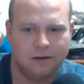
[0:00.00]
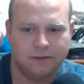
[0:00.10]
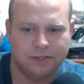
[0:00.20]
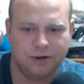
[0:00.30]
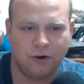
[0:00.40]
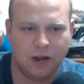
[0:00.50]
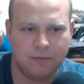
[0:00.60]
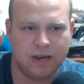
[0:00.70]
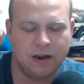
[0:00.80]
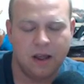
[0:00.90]
Do you know what I
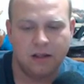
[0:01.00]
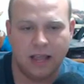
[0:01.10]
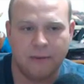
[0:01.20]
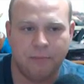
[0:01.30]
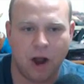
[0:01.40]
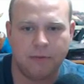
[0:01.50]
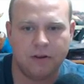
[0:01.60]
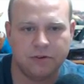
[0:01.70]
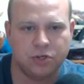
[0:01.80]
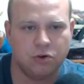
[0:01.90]
mean? Like,
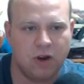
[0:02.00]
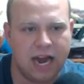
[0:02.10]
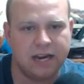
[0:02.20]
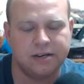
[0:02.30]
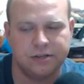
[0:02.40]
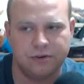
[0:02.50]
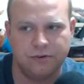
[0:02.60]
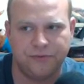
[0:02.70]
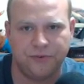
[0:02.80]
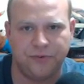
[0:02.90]
Barbie was created
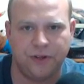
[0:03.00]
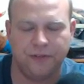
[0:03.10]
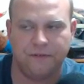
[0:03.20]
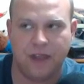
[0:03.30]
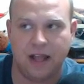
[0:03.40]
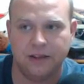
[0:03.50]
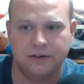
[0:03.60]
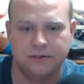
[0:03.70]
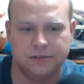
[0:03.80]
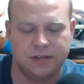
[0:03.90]
to fulfill the
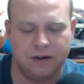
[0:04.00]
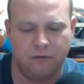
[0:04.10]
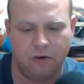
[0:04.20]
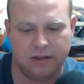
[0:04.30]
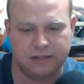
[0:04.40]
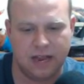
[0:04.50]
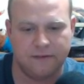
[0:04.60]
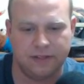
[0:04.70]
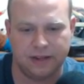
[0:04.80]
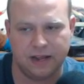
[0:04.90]
values and what
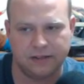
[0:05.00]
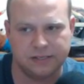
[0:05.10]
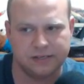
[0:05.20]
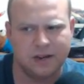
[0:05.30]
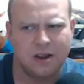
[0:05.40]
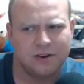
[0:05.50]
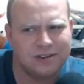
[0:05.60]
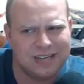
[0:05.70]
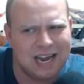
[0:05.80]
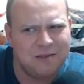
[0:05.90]
everything else is.
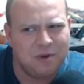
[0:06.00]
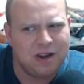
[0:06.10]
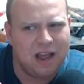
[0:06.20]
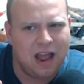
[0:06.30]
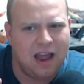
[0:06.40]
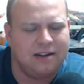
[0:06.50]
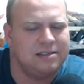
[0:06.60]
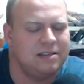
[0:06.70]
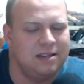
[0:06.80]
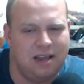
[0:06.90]
Does anybody
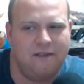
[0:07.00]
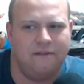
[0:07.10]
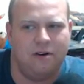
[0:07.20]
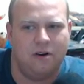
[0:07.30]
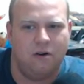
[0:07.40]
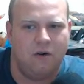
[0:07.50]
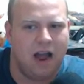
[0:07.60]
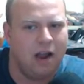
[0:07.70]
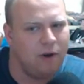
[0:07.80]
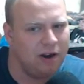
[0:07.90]
honestly ever go,
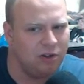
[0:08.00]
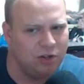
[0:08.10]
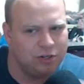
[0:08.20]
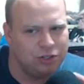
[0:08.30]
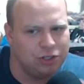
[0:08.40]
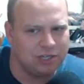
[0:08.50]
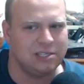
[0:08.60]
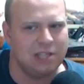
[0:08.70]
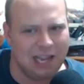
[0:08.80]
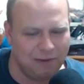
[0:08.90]
I want to look
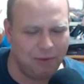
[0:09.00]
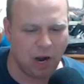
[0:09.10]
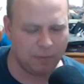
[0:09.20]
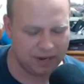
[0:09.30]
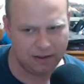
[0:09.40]
just like Barbie?